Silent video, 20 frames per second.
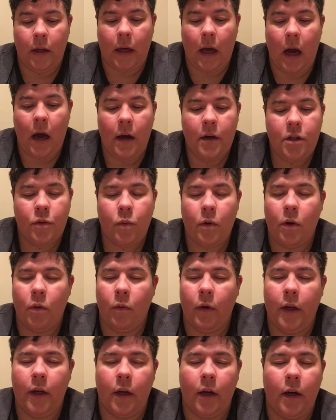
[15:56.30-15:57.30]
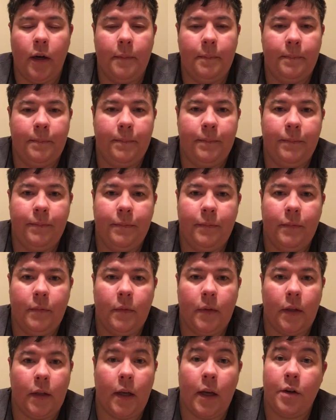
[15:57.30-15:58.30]
I just want to wake up
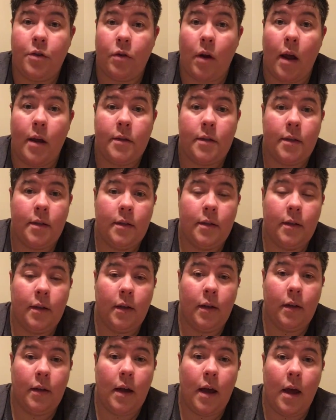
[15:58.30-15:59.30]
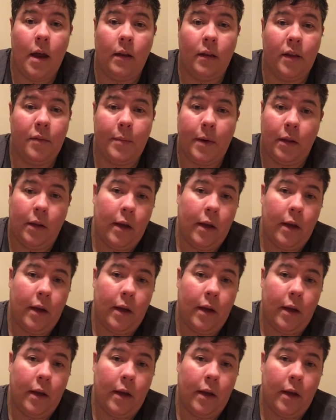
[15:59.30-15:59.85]
and get dressed and live my